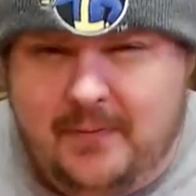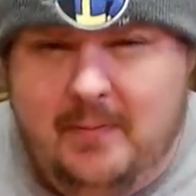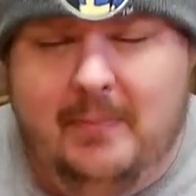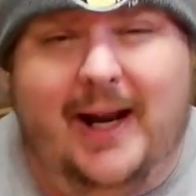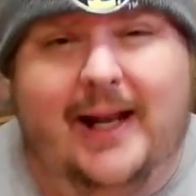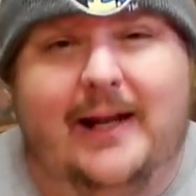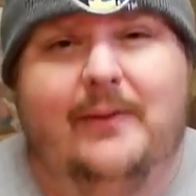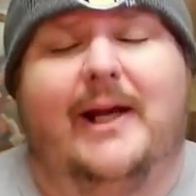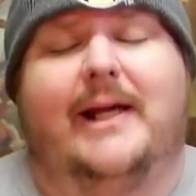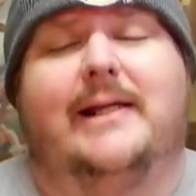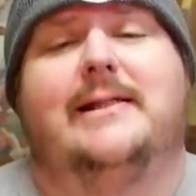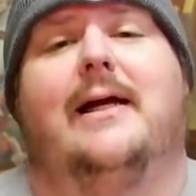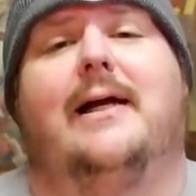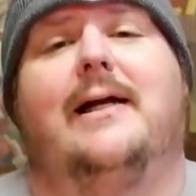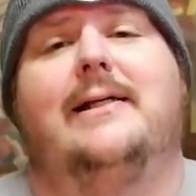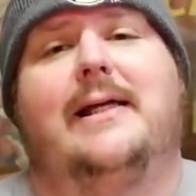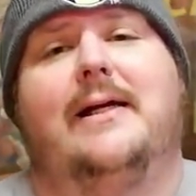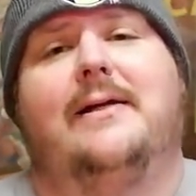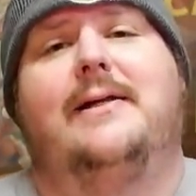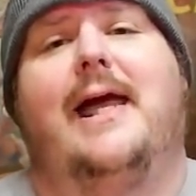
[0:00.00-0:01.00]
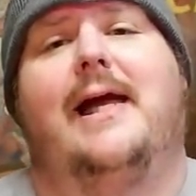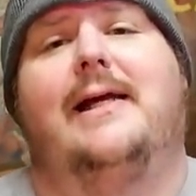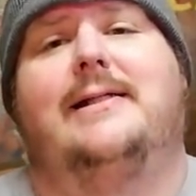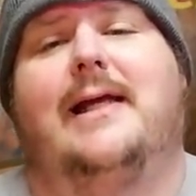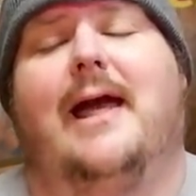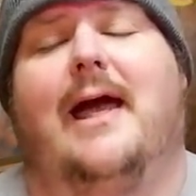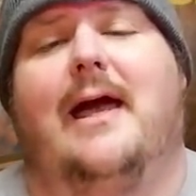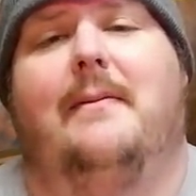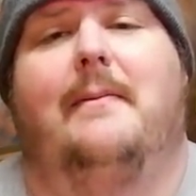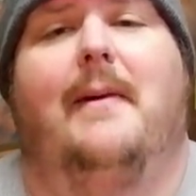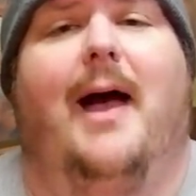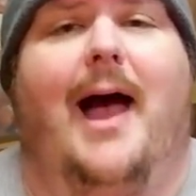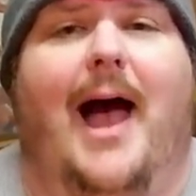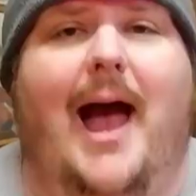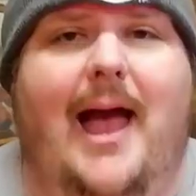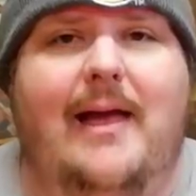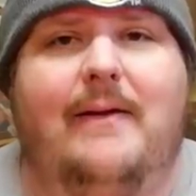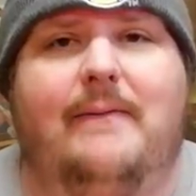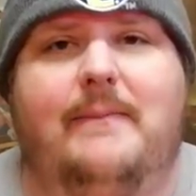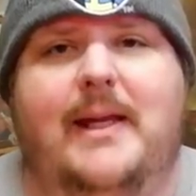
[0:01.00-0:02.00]
But anyways, until next time,
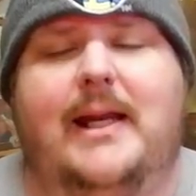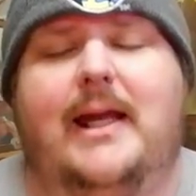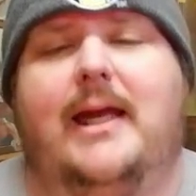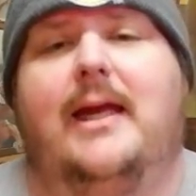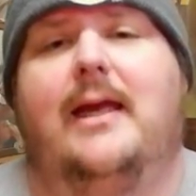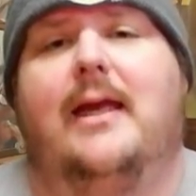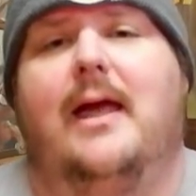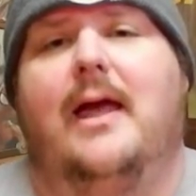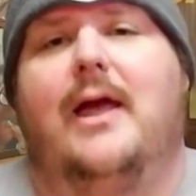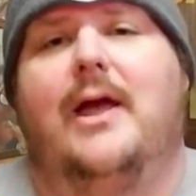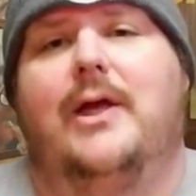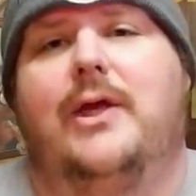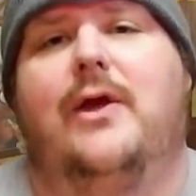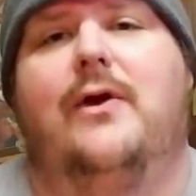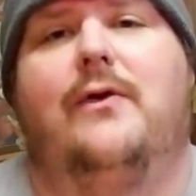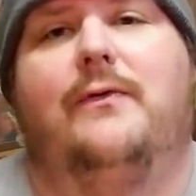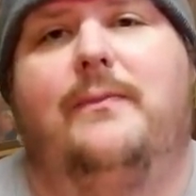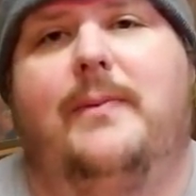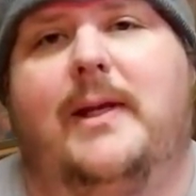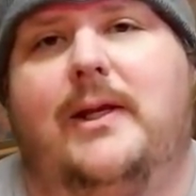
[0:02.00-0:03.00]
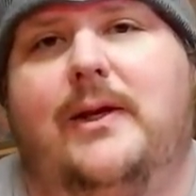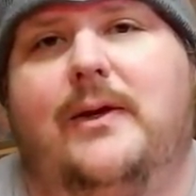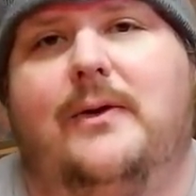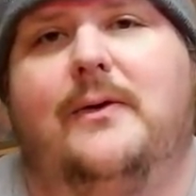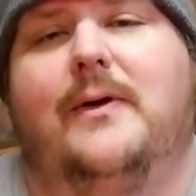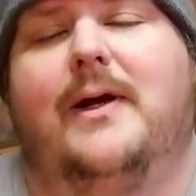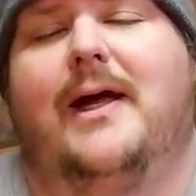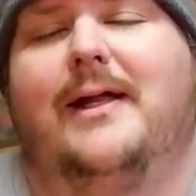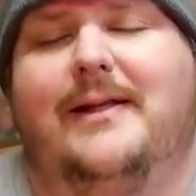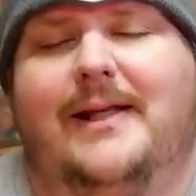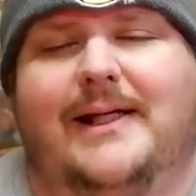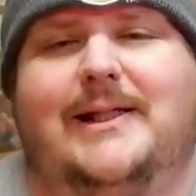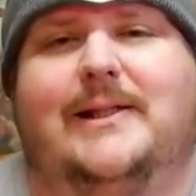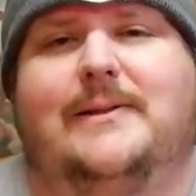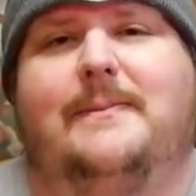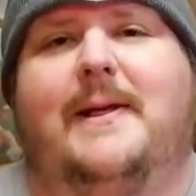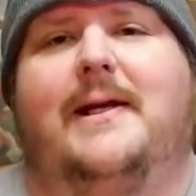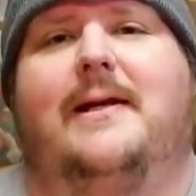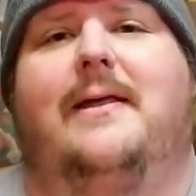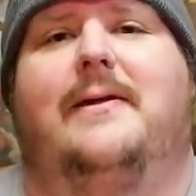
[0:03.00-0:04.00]
I have been E, you have been you. This
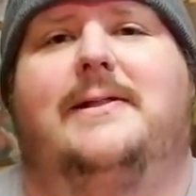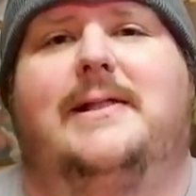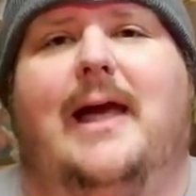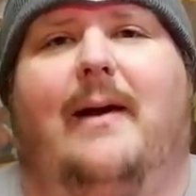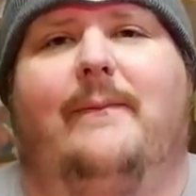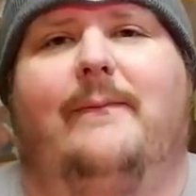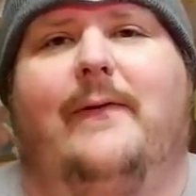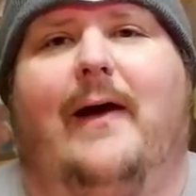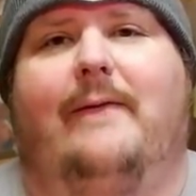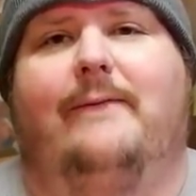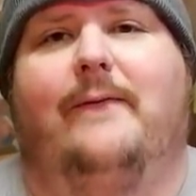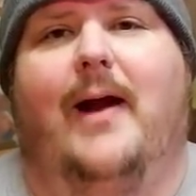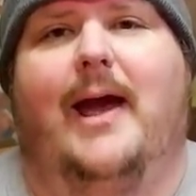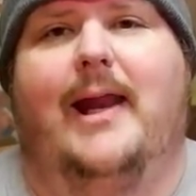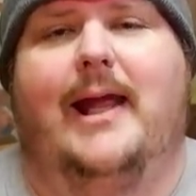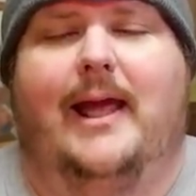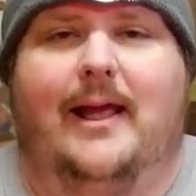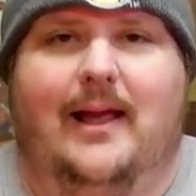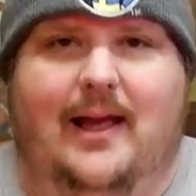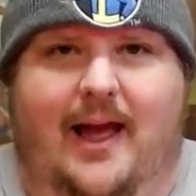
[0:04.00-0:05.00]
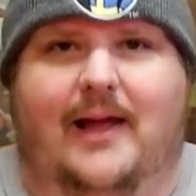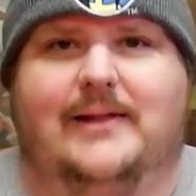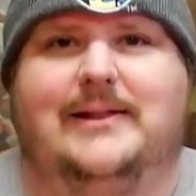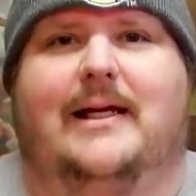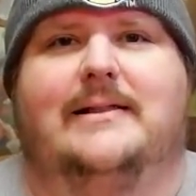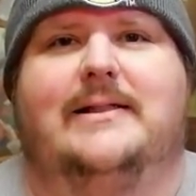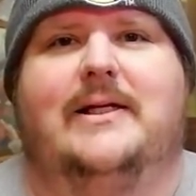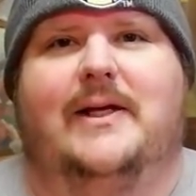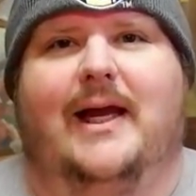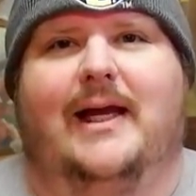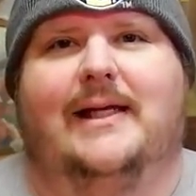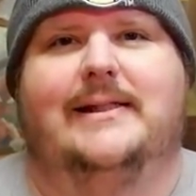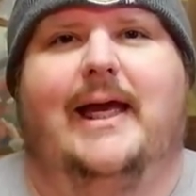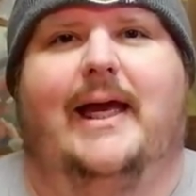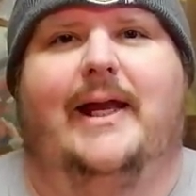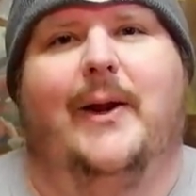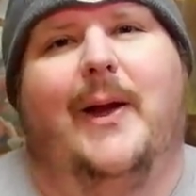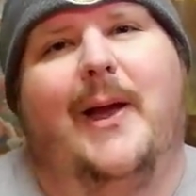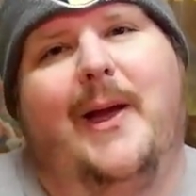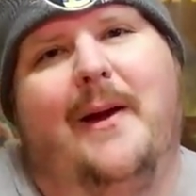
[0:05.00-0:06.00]
has been another Top 5 Friday. I'll talk to you guys
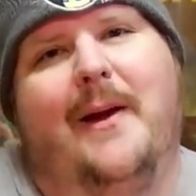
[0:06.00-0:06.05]
later.